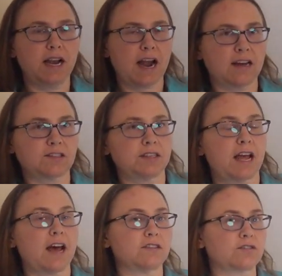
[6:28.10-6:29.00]
as an
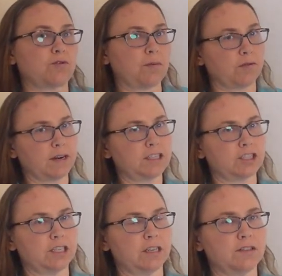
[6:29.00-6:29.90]
S
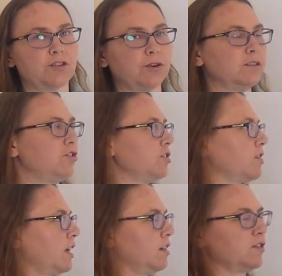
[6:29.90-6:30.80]
corporation. So it's just
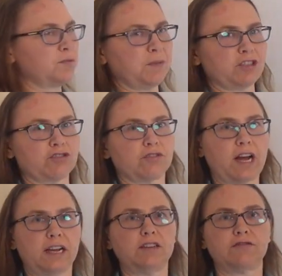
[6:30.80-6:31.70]
like a special
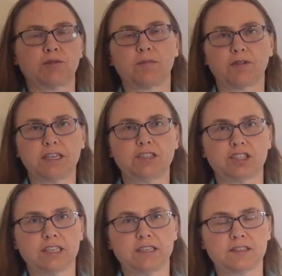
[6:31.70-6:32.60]
kind of
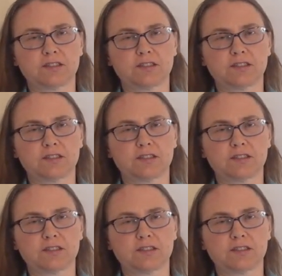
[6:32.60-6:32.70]
corporation.